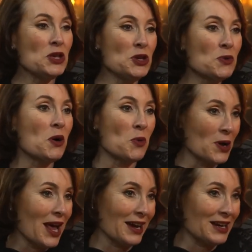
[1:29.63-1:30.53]
you are
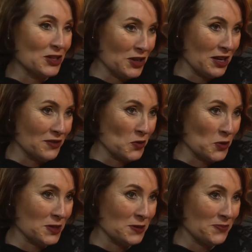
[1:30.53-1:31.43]
more likely to get
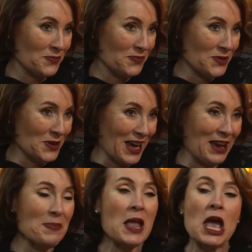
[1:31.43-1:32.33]
divorced. Wow.
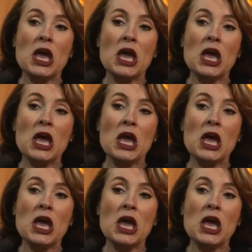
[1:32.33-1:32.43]
Okay?